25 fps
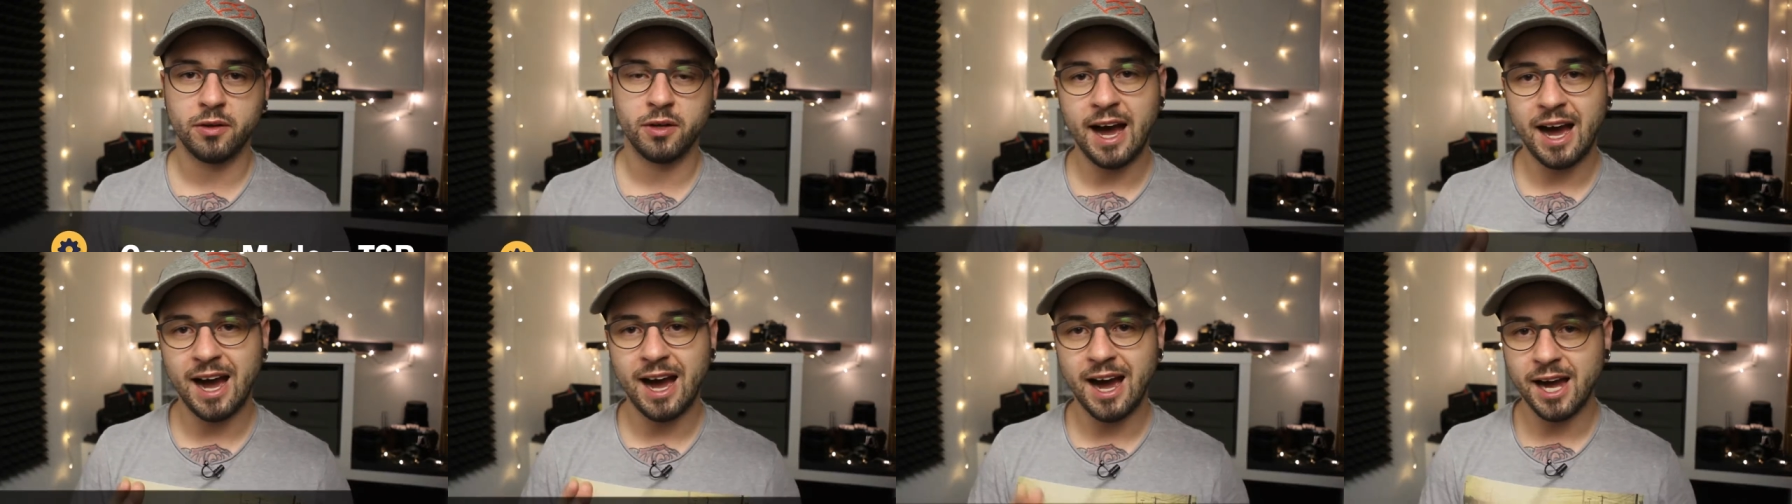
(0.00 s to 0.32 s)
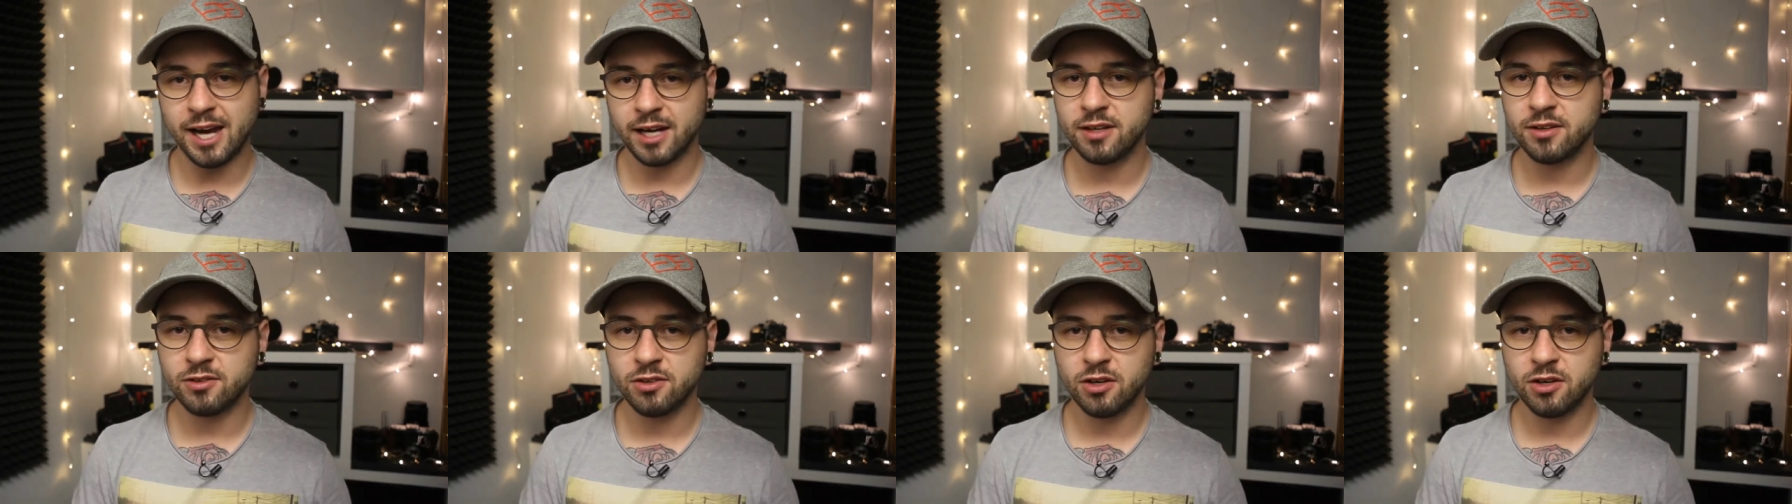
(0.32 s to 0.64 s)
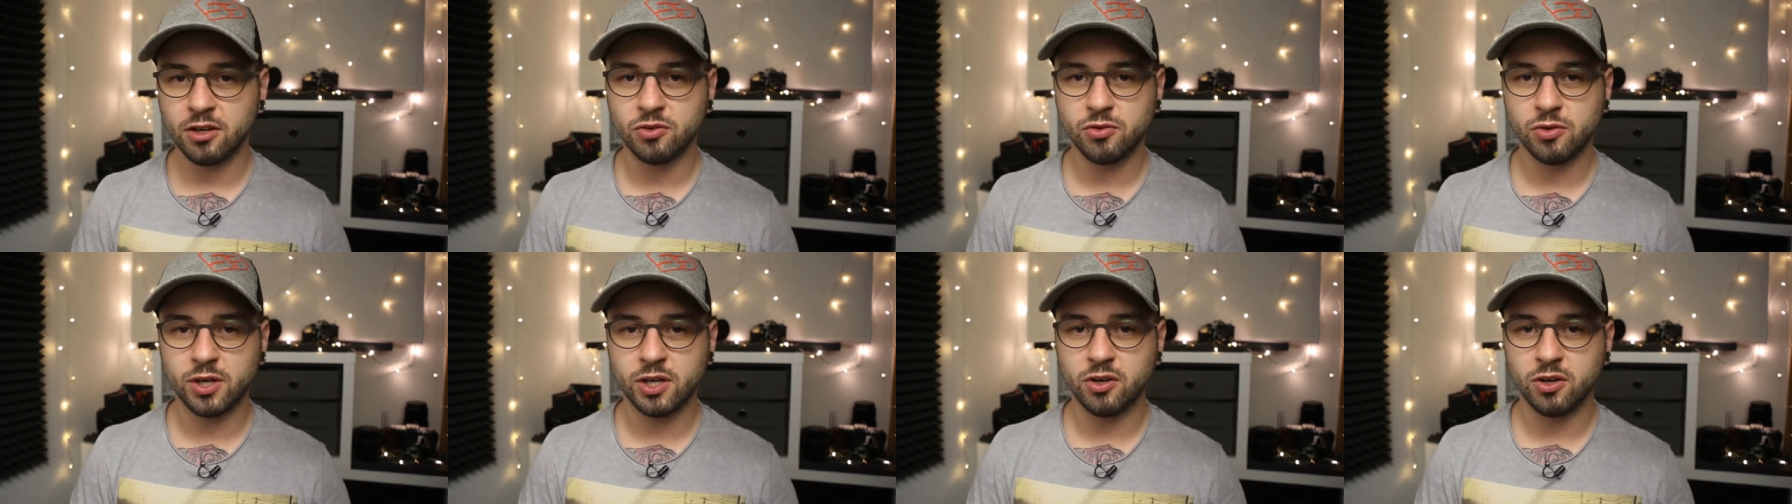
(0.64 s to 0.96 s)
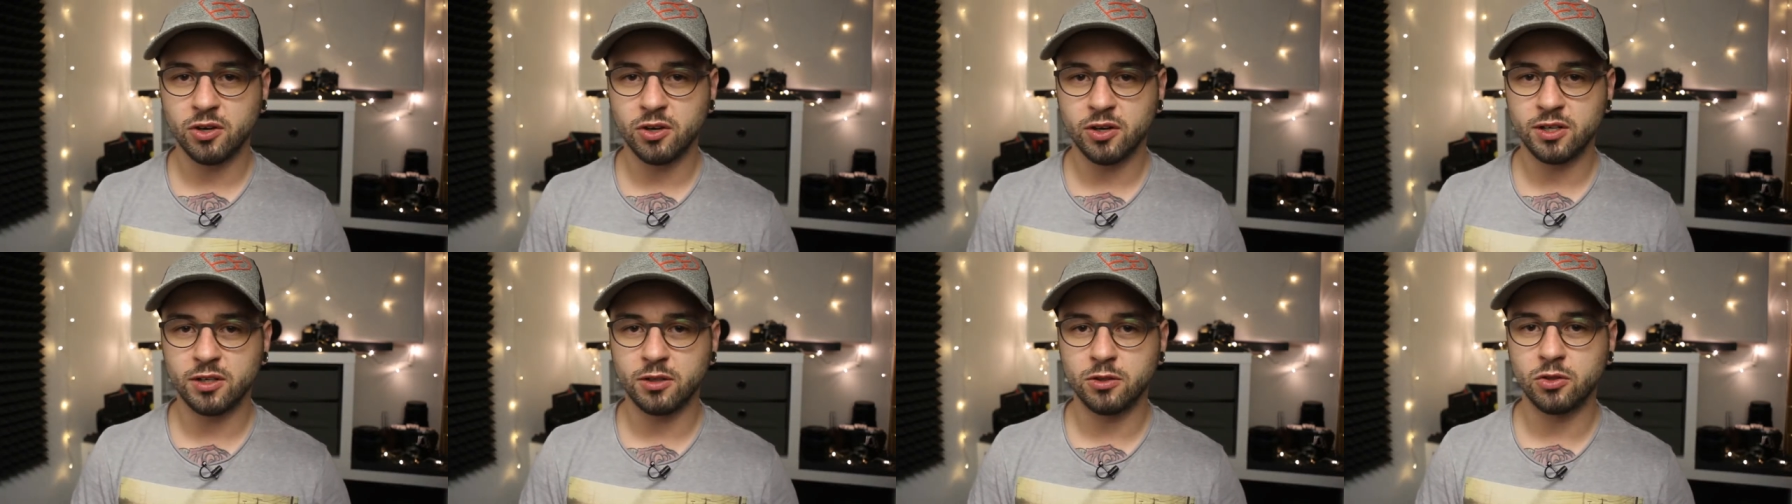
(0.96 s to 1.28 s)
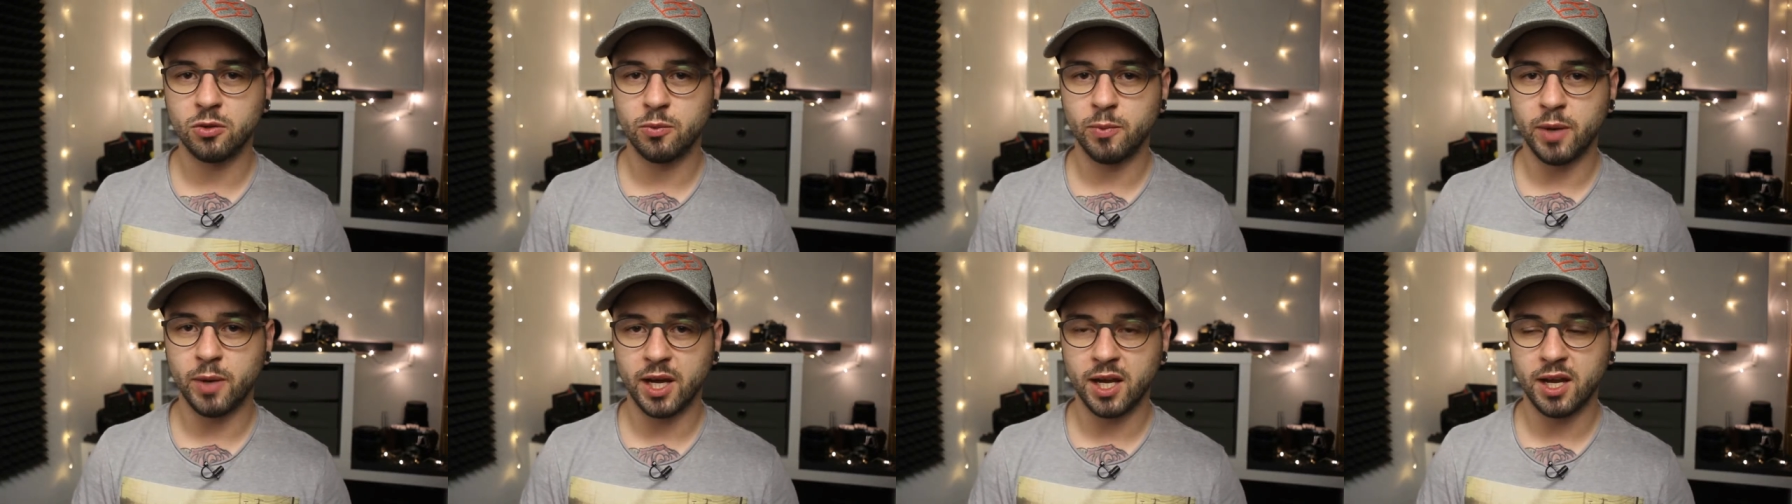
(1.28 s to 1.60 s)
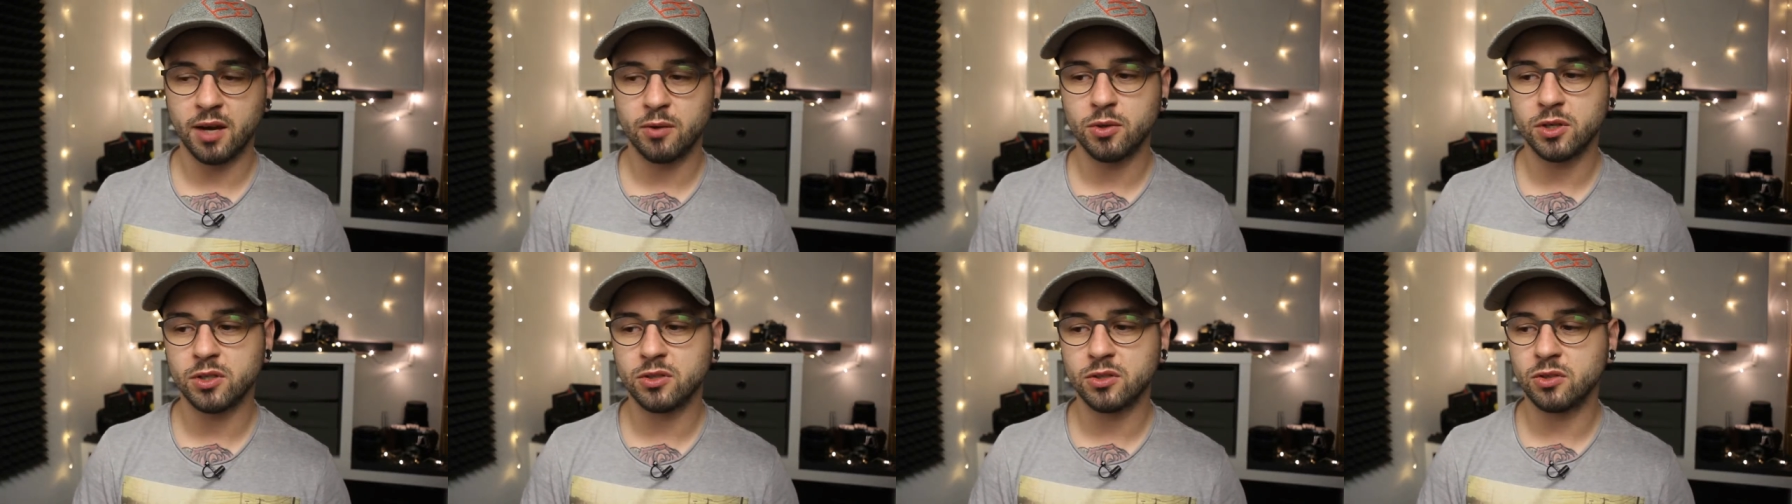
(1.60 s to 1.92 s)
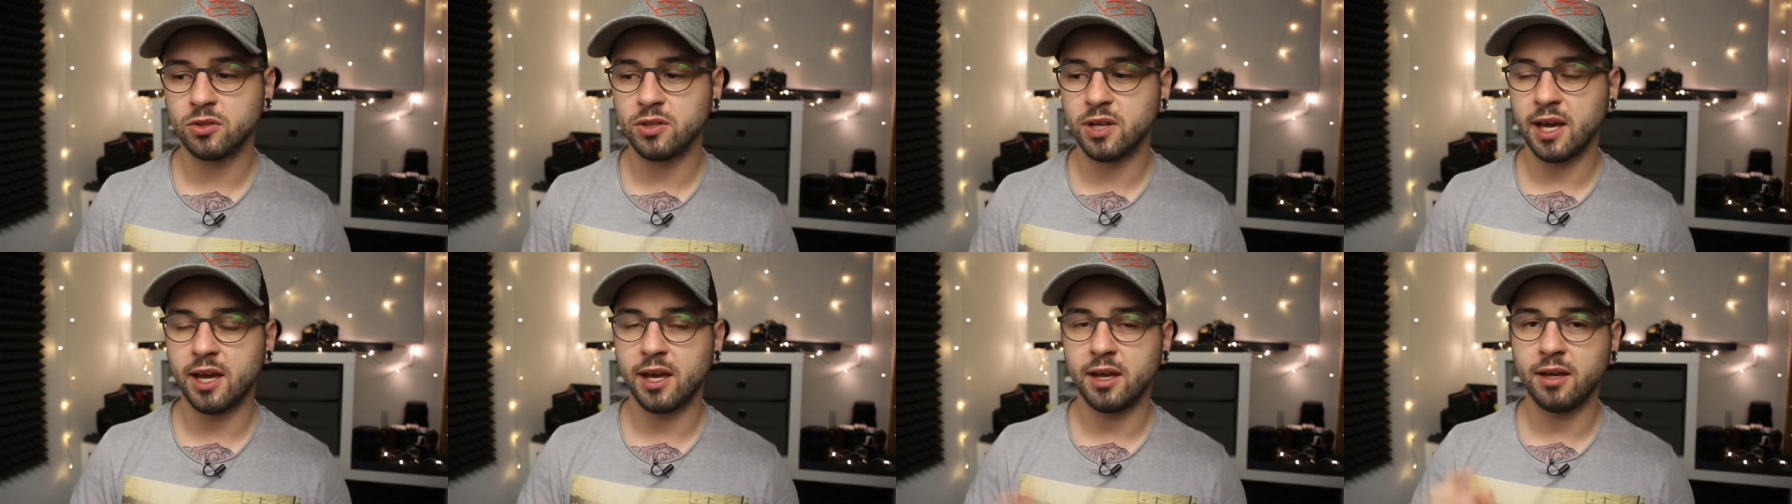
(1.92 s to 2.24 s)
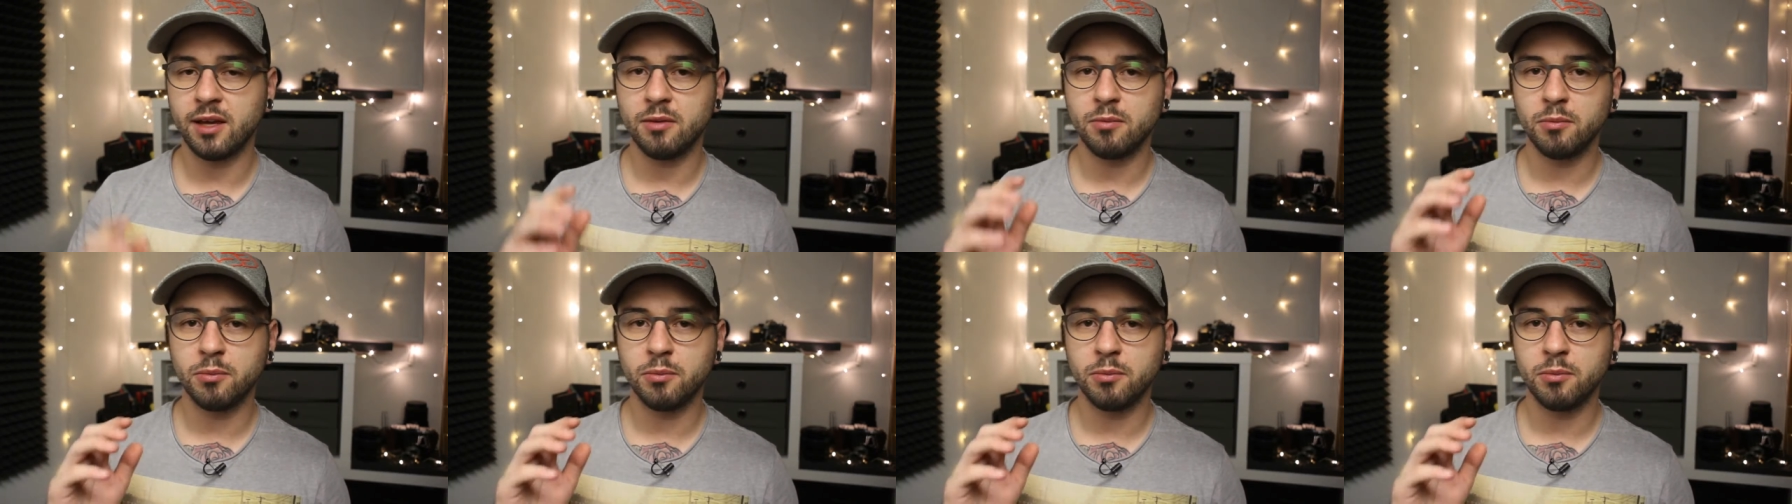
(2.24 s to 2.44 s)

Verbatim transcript: I did not record into my camera today